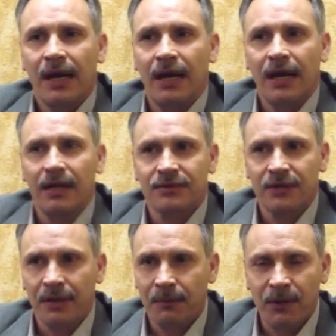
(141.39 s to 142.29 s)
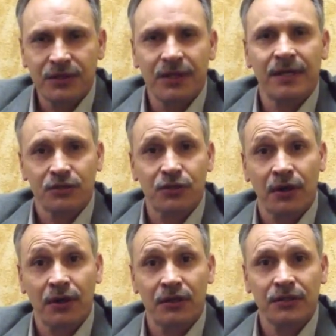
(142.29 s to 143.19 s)
I started preaching in the
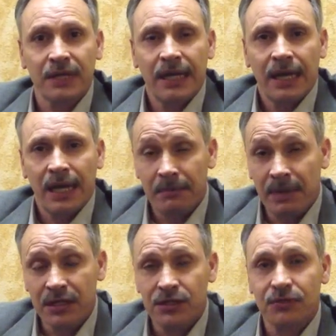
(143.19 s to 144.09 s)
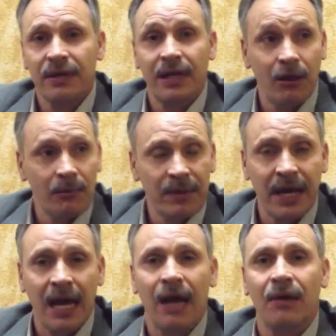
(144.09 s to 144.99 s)
church and ministering, helping
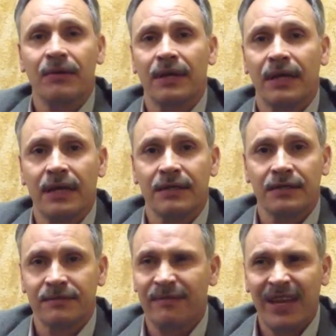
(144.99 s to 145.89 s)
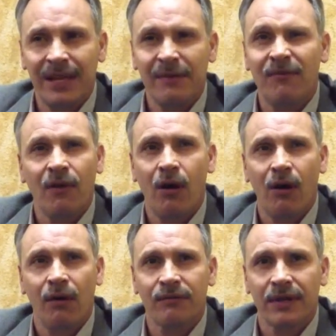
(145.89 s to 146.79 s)
out, and just being involved.